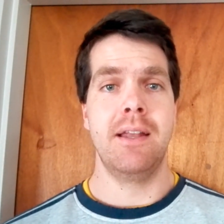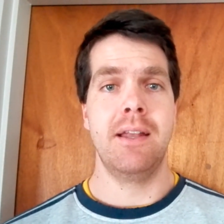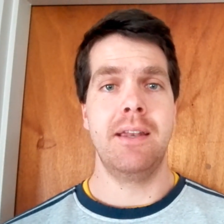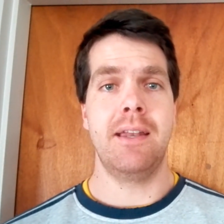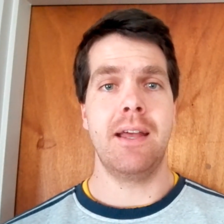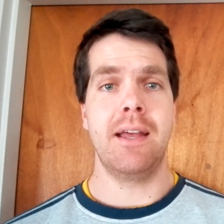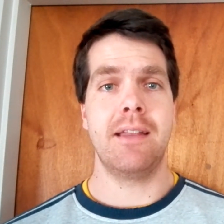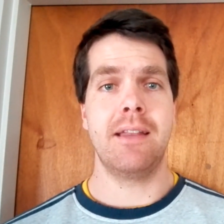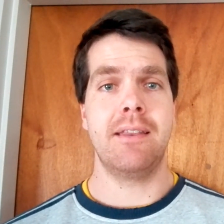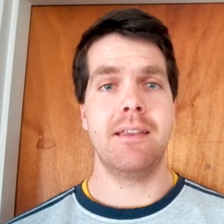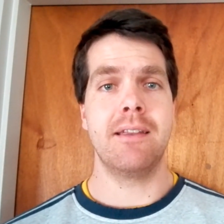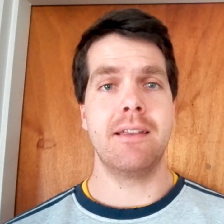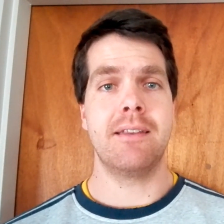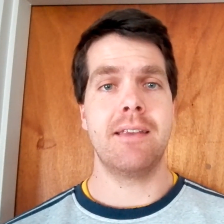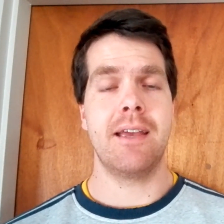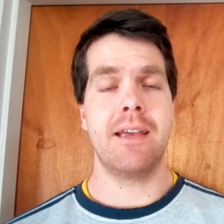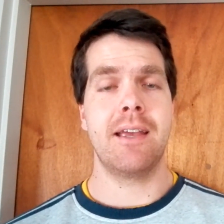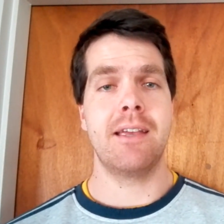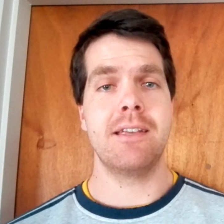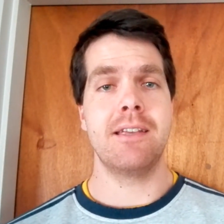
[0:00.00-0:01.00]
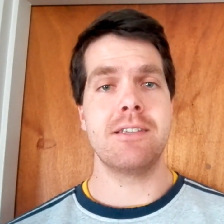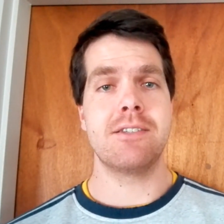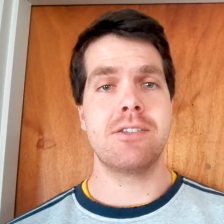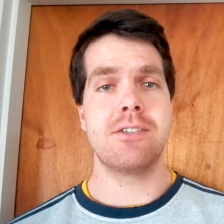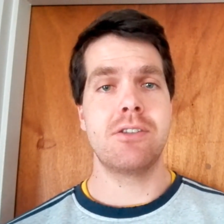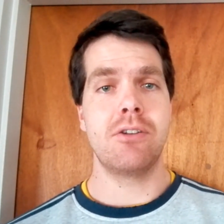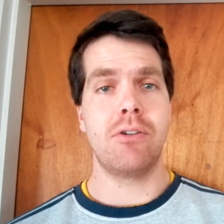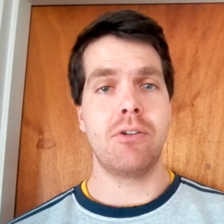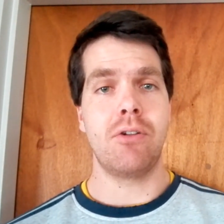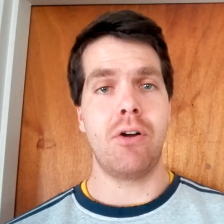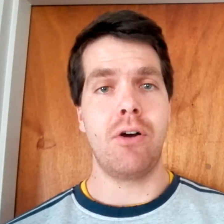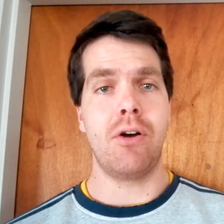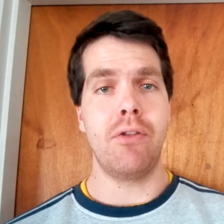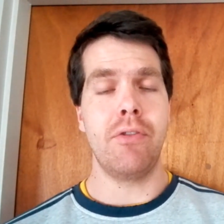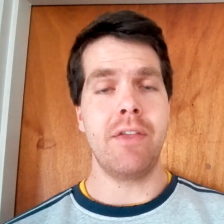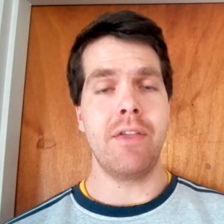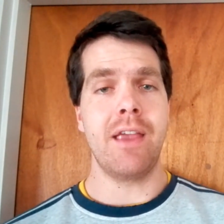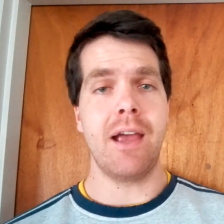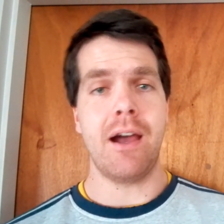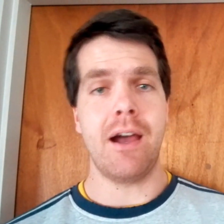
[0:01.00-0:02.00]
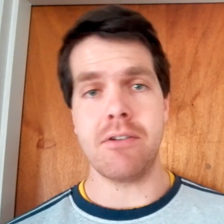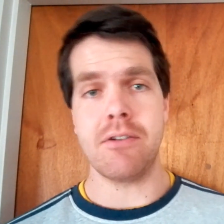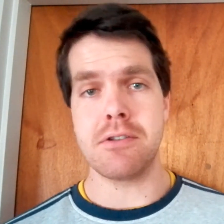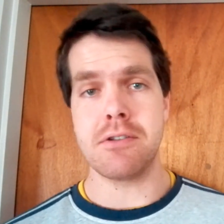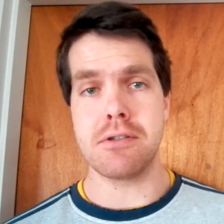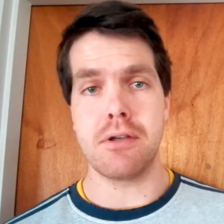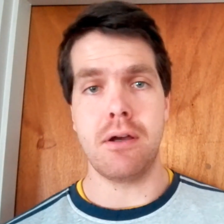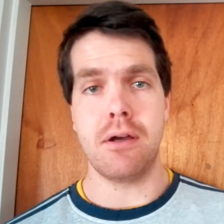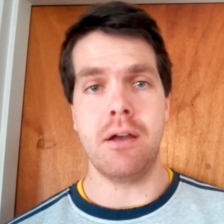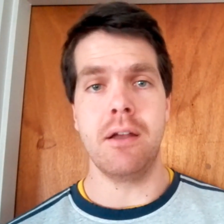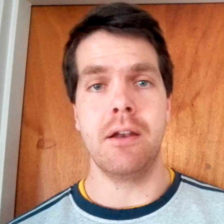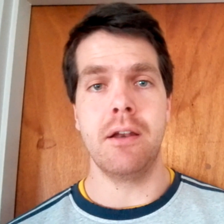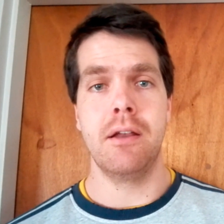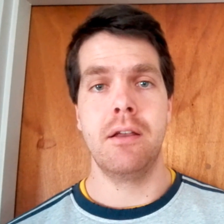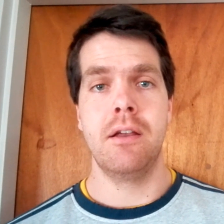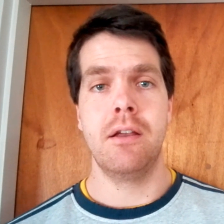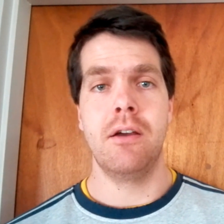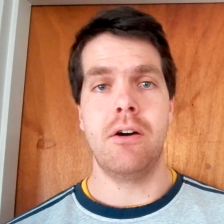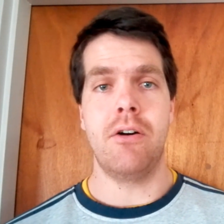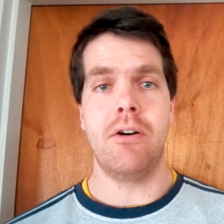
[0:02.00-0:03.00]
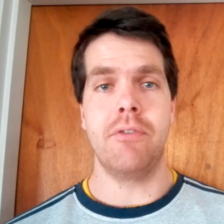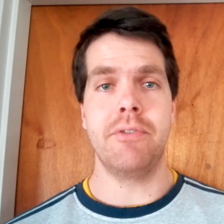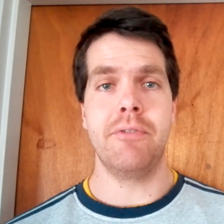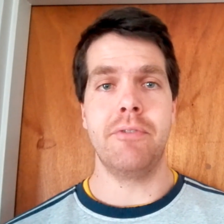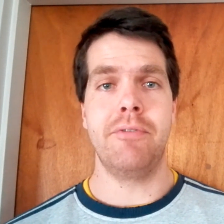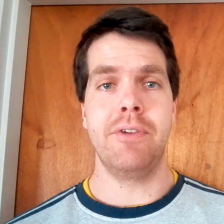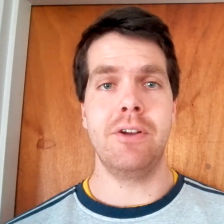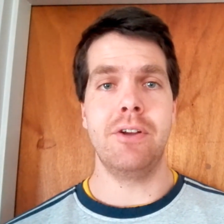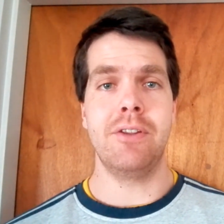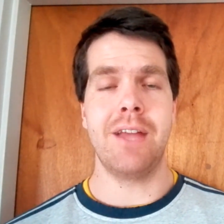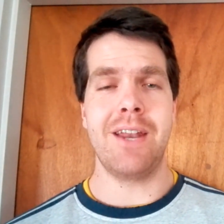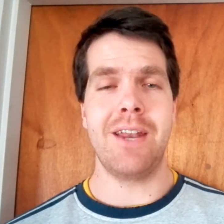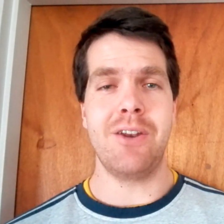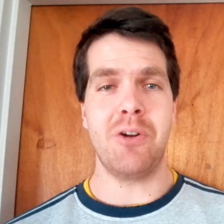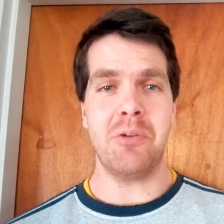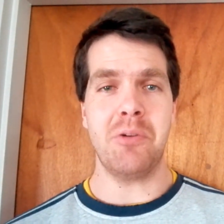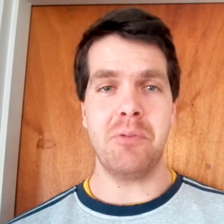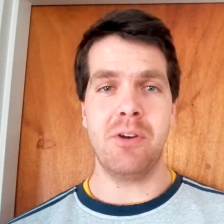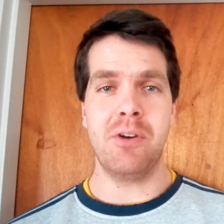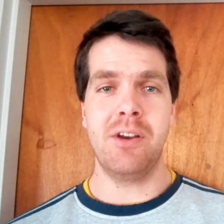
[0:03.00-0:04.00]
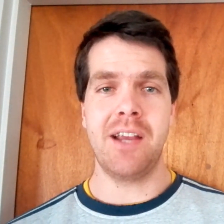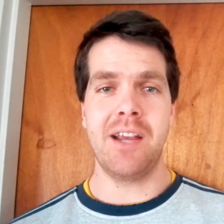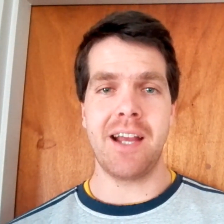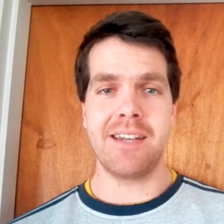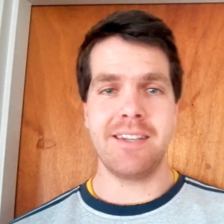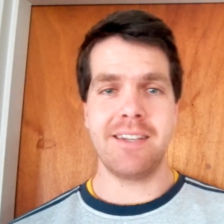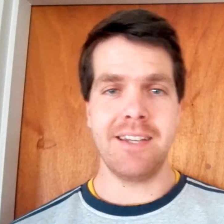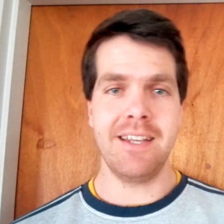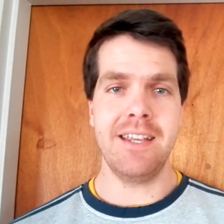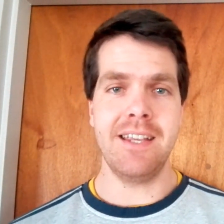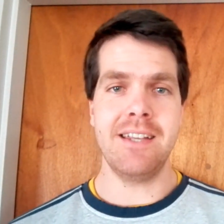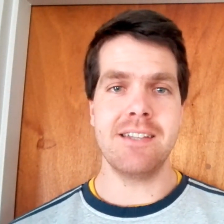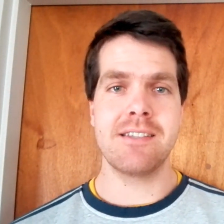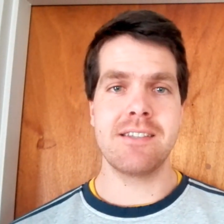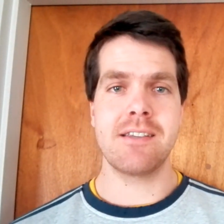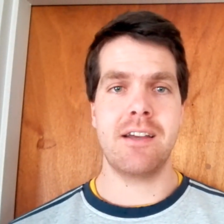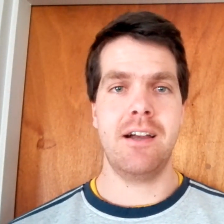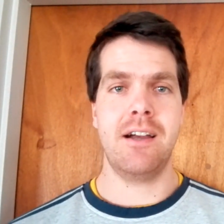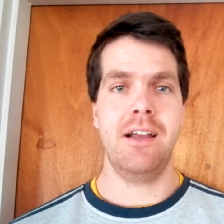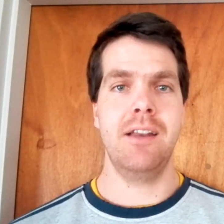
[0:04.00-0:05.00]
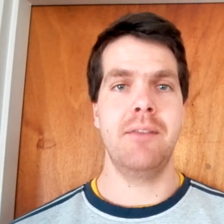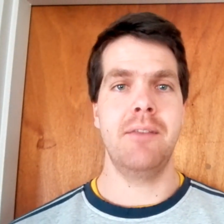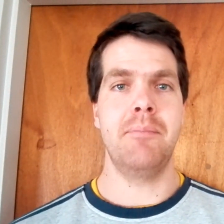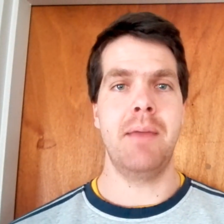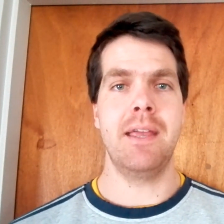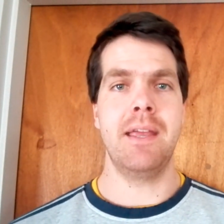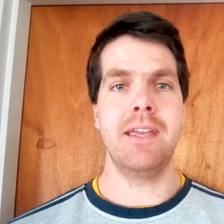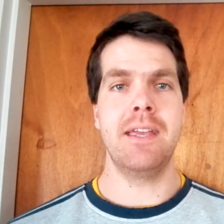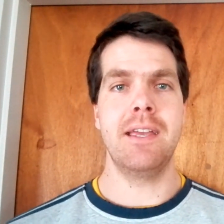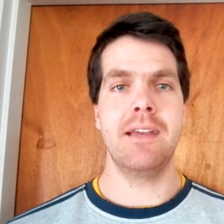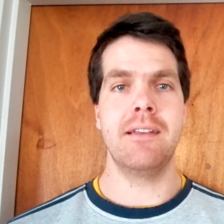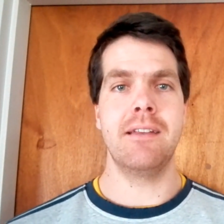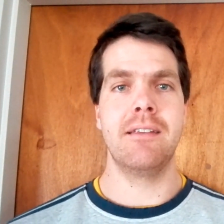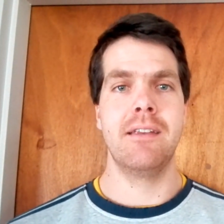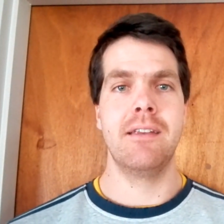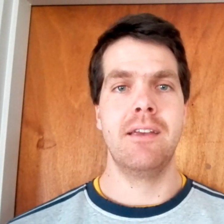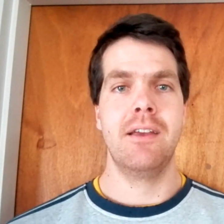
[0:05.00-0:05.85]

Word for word: that the attacker is still on the outside of the field and not cutting inside, making it